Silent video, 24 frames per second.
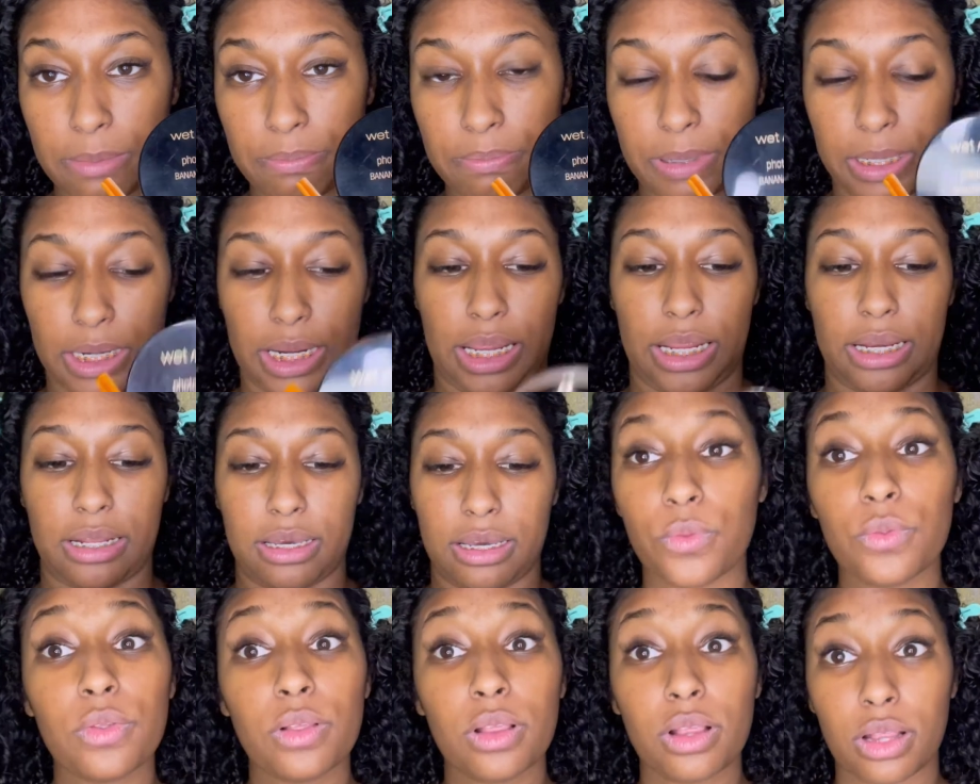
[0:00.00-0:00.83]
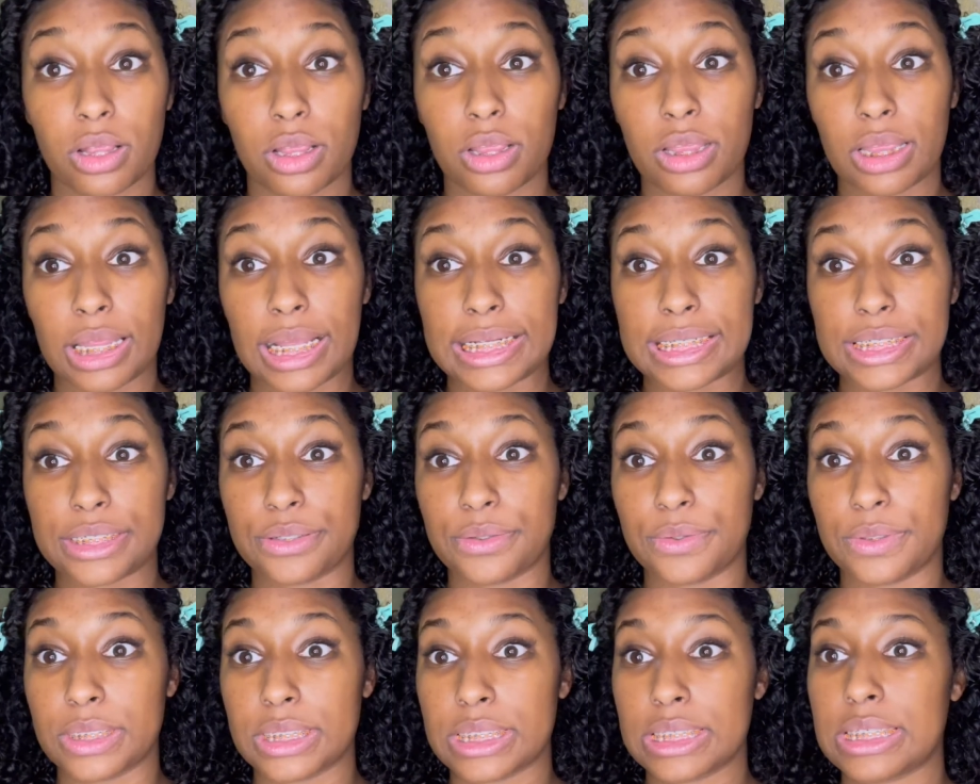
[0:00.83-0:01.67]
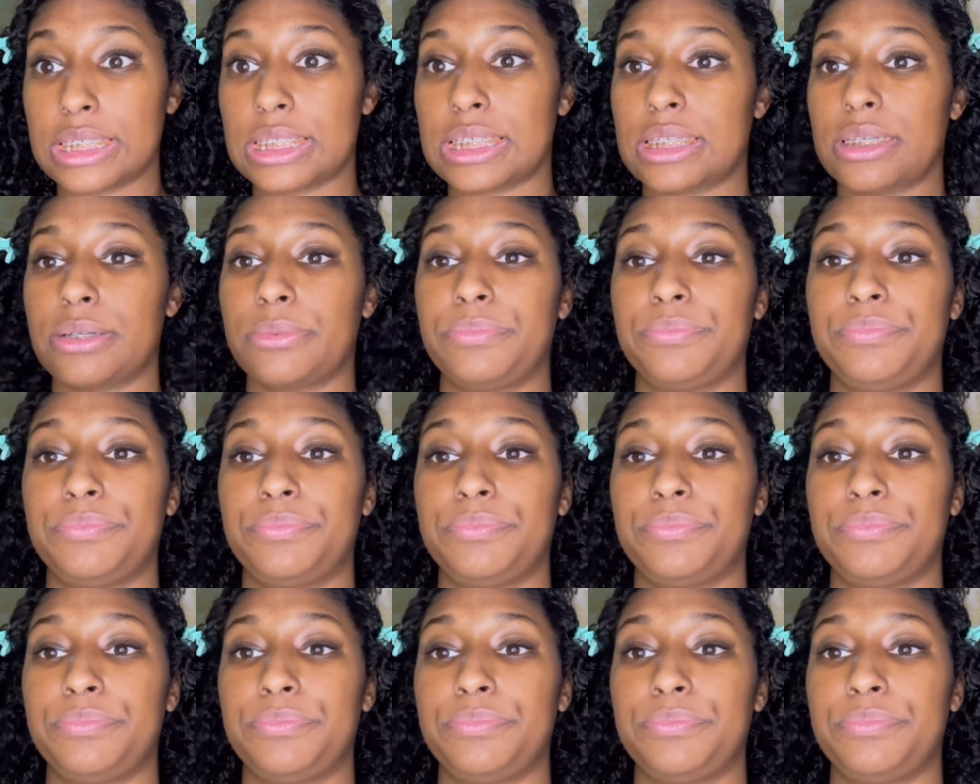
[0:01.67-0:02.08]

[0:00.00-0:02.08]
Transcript: Banana. Let's do this.